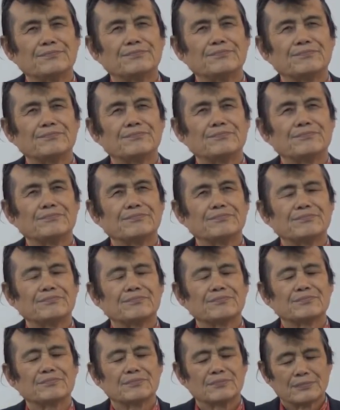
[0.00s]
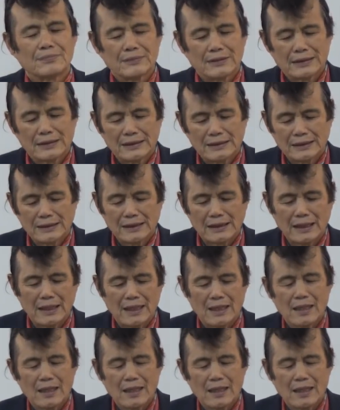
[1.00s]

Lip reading: (no one is talking)